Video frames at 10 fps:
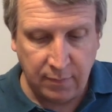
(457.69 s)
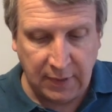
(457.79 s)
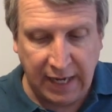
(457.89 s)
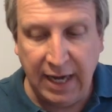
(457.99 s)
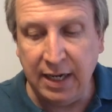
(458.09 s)

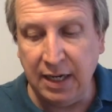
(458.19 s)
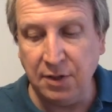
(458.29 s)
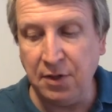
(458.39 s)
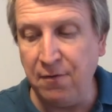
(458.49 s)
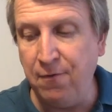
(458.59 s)
It
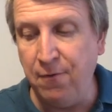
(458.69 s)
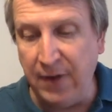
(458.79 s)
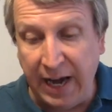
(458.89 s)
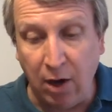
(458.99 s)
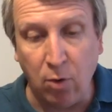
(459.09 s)
is a
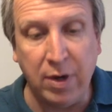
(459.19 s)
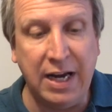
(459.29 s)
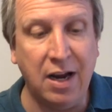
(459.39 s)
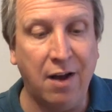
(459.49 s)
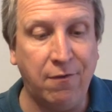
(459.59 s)
very
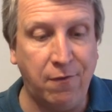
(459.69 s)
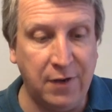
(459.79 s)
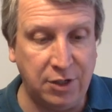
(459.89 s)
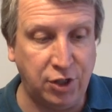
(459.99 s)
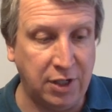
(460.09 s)

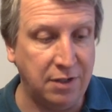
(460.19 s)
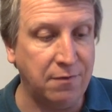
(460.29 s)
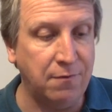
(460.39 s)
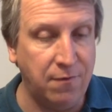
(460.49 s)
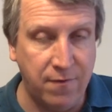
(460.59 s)
efficient,
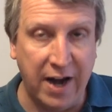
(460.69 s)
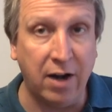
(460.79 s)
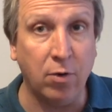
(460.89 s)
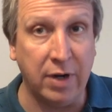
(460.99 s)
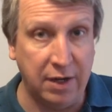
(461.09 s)

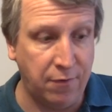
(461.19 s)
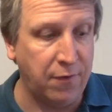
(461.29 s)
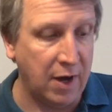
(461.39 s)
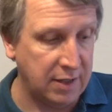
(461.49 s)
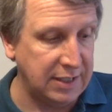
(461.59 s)
very
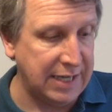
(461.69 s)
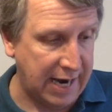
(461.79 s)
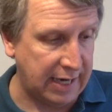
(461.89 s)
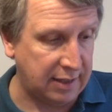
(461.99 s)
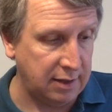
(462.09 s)
fun
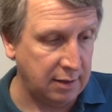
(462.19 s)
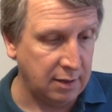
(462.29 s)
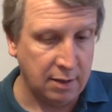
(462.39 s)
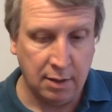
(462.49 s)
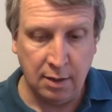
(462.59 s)
deck.
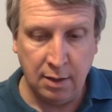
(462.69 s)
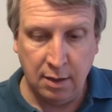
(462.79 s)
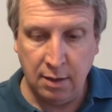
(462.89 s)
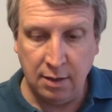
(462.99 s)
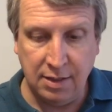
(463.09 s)

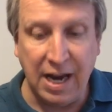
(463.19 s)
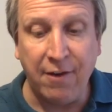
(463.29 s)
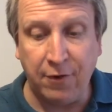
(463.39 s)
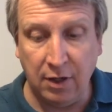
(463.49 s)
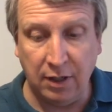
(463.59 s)

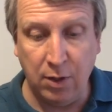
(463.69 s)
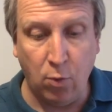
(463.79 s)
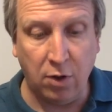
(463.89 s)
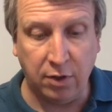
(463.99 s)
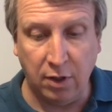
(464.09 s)
Definitely
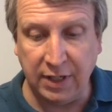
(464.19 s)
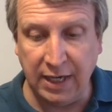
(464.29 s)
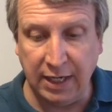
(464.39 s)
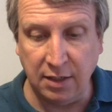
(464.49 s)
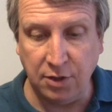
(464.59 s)
worth
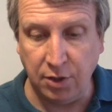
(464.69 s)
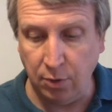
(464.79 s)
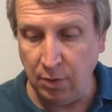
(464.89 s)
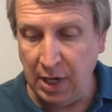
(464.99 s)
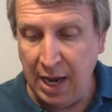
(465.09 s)
looking
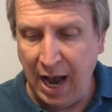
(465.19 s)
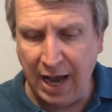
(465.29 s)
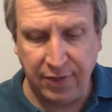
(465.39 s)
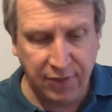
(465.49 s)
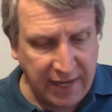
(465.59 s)
into. I
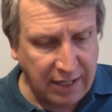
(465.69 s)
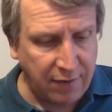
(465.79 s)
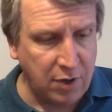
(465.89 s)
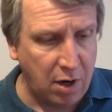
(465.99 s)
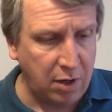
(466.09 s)
think I've
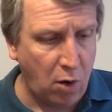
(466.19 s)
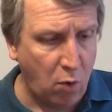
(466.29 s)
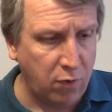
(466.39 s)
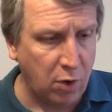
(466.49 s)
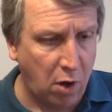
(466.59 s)
gone
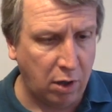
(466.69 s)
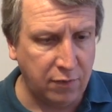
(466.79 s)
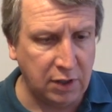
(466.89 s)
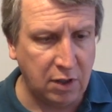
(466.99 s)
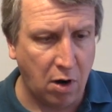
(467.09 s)
over all of
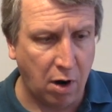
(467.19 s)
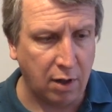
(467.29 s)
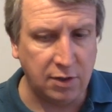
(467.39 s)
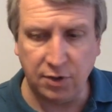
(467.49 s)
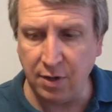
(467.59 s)
the
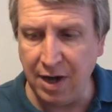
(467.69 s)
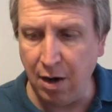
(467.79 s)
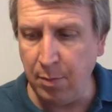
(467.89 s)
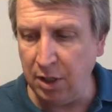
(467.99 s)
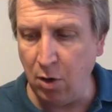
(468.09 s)
cards, so now
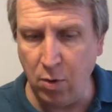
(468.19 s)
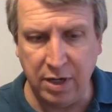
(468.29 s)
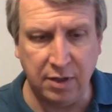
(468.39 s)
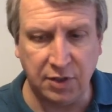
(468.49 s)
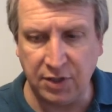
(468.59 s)
I'm going to go
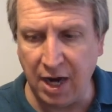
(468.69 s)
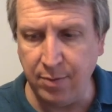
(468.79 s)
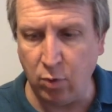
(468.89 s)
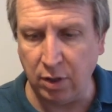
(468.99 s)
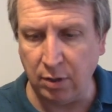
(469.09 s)
into the
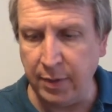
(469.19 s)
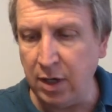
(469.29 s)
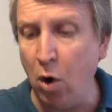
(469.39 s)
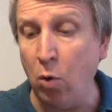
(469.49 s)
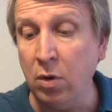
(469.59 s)
sideboard a little bit.
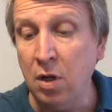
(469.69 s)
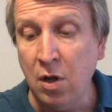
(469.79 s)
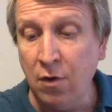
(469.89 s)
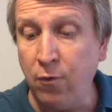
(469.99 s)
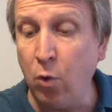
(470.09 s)
Oh,
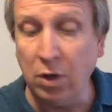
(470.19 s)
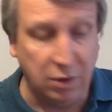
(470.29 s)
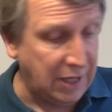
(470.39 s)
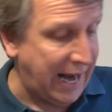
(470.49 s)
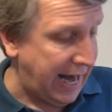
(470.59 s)
for
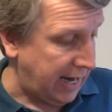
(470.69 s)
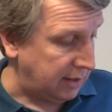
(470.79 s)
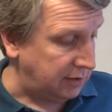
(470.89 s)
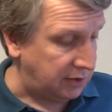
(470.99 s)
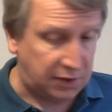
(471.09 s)

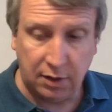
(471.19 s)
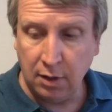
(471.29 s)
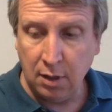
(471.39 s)
lands.